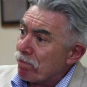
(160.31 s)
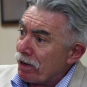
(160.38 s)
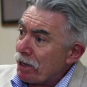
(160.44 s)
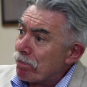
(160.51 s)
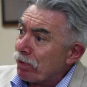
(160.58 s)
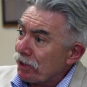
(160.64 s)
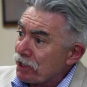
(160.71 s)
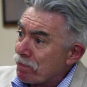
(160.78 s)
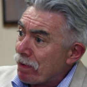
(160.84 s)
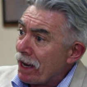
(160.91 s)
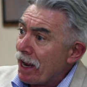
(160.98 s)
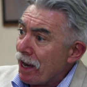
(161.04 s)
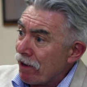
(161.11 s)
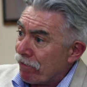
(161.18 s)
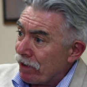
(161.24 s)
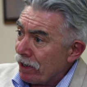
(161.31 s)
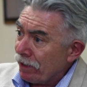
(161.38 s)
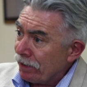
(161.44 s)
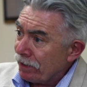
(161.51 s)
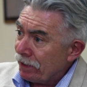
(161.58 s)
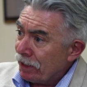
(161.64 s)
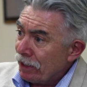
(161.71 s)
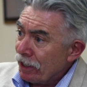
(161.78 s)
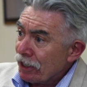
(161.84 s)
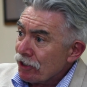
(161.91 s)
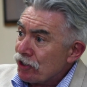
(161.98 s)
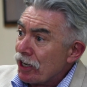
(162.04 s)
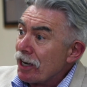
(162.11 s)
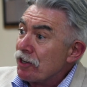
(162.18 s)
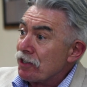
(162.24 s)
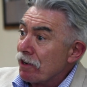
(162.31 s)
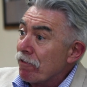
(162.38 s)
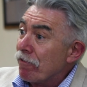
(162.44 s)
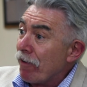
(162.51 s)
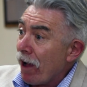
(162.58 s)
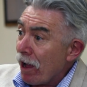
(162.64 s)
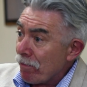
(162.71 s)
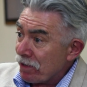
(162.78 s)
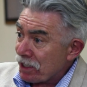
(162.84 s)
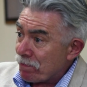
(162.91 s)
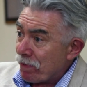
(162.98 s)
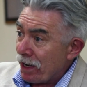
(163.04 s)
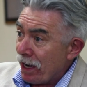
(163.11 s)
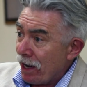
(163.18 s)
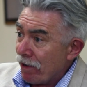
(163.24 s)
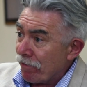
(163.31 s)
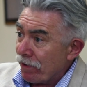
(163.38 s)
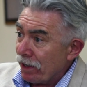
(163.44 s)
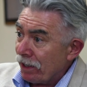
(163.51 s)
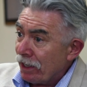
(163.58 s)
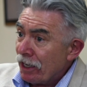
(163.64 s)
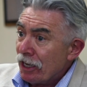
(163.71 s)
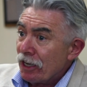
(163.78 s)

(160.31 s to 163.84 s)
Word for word: people's behavior, changing farmers' behavior,